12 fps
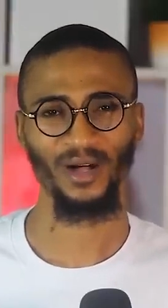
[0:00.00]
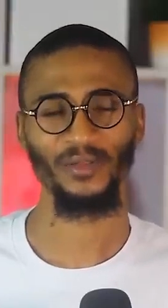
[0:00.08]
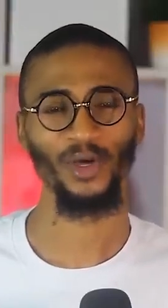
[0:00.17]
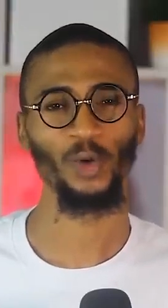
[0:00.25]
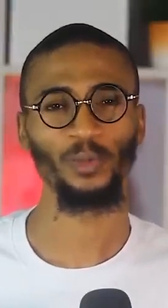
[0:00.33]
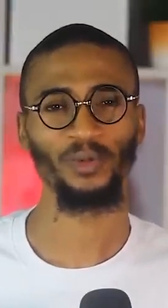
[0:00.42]
of
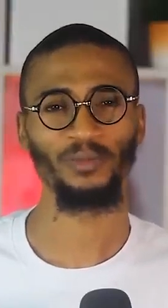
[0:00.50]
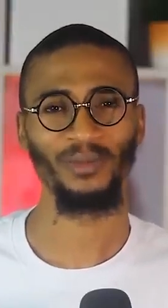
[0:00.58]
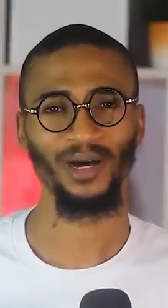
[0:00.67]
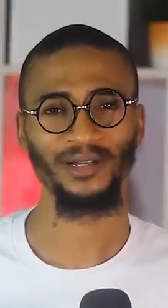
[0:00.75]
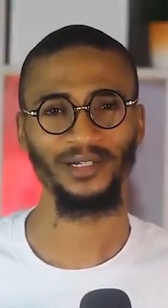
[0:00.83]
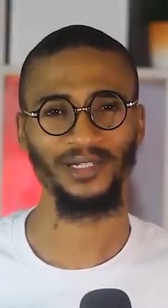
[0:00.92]
the Open
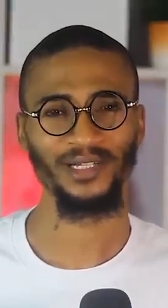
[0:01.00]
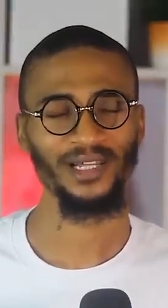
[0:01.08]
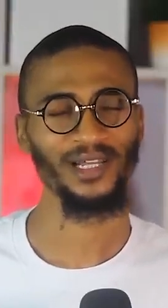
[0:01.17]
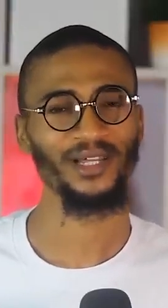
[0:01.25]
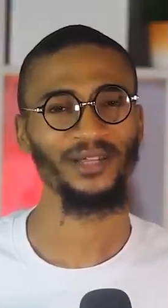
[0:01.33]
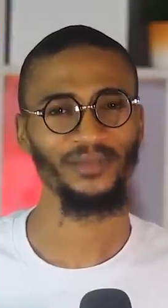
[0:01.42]
Minded
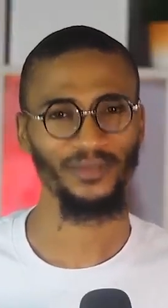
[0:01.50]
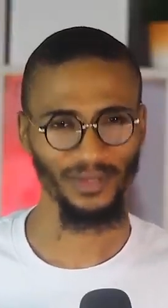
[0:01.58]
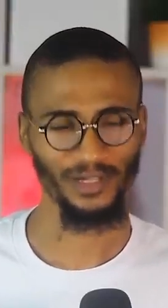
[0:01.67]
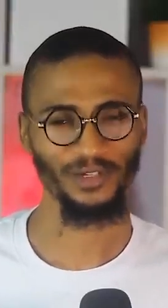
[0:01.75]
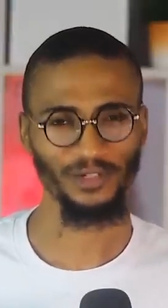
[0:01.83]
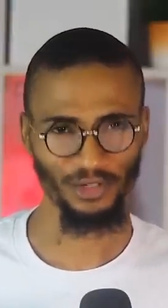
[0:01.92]

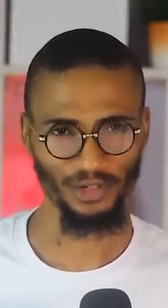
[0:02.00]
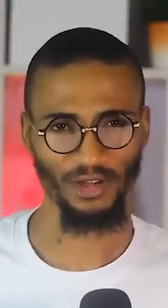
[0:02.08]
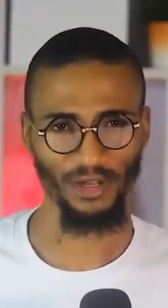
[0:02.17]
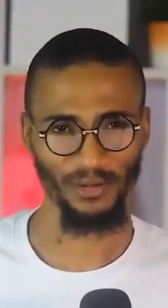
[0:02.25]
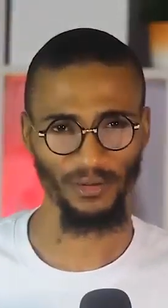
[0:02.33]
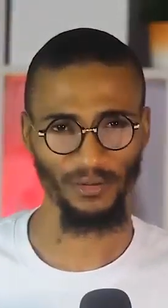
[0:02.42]
Thinker Show.